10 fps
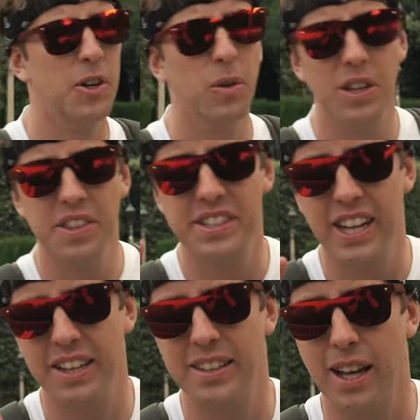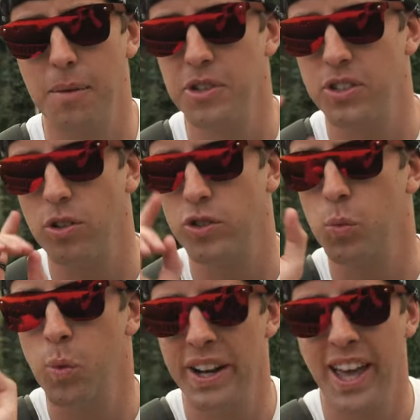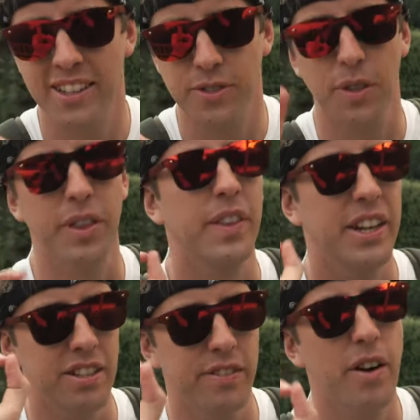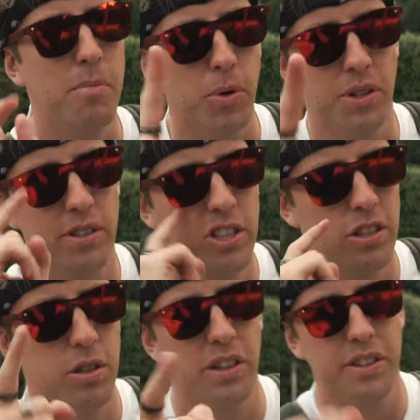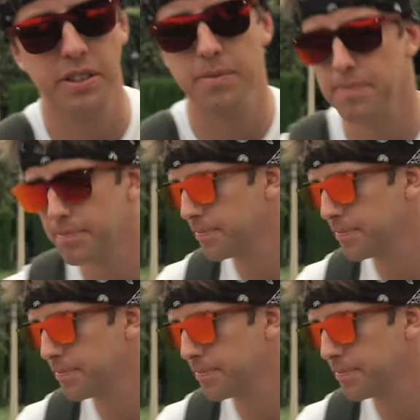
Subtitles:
not only the setting time, there's also one extra thing that is very important. Just look at this.